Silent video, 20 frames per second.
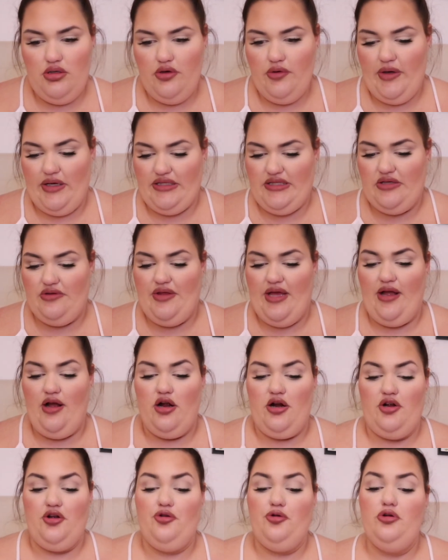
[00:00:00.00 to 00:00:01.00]
Okay, so they
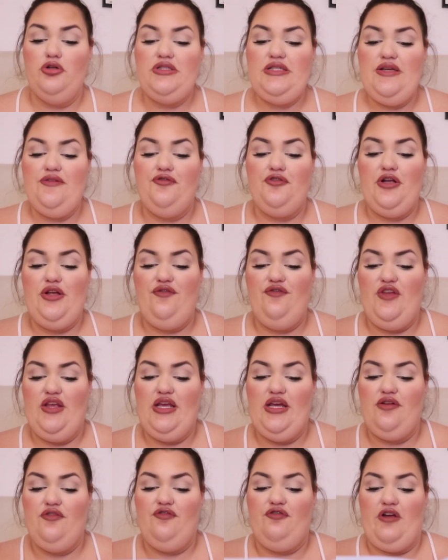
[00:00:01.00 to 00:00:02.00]
are cruelty-free,
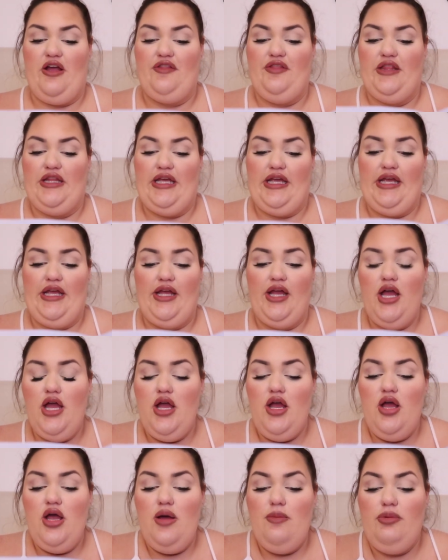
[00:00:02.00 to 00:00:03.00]
vegan-friendly,
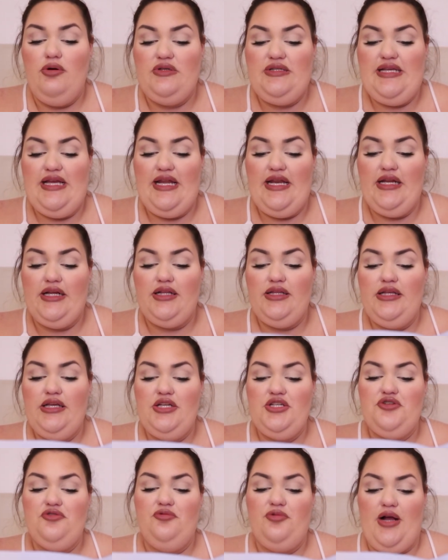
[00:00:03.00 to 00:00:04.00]

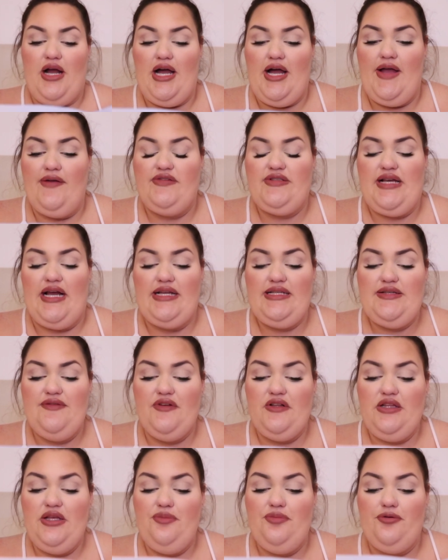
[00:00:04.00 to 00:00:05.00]
botanically derived,
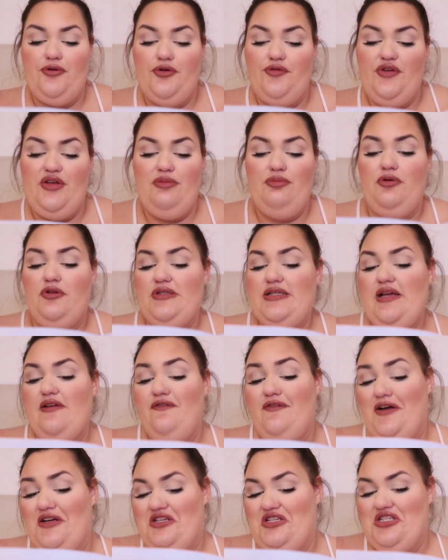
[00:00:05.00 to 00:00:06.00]
scientifically proven,
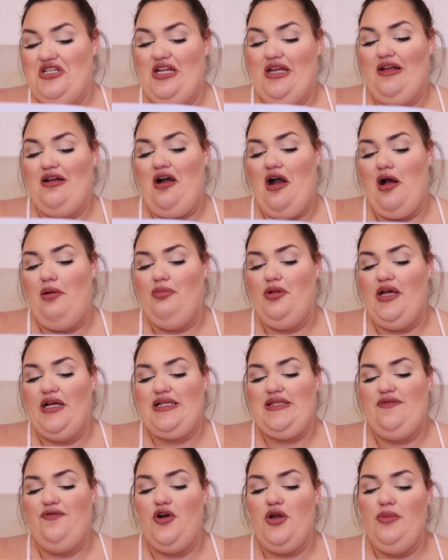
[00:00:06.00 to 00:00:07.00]
multifunctioning,
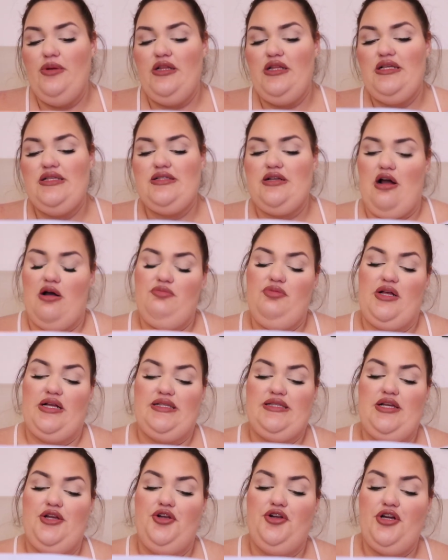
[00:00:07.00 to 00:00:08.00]
complex formulas,
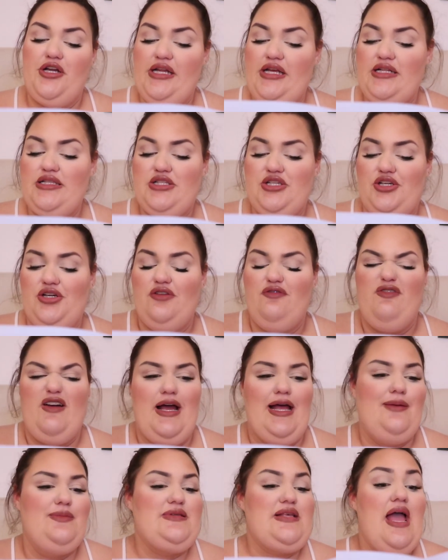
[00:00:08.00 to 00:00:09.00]
complex ingredients, good
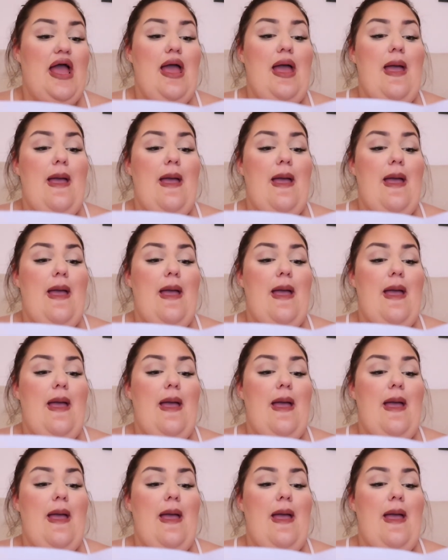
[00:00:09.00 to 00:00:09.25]
vibes,